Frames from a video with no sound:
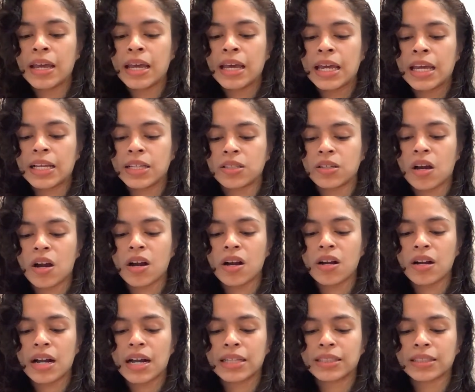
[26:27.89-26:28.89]
he saw
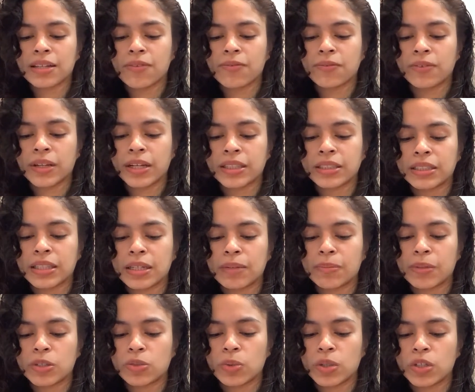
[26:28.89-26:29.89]
her as conflicted
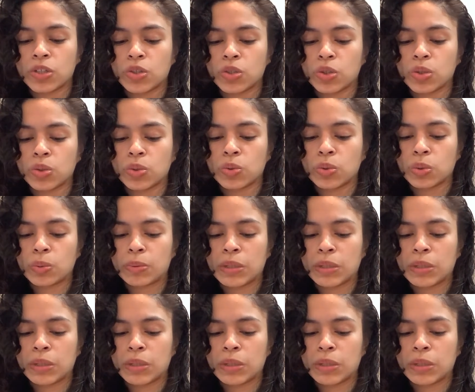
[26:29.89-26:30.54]
between two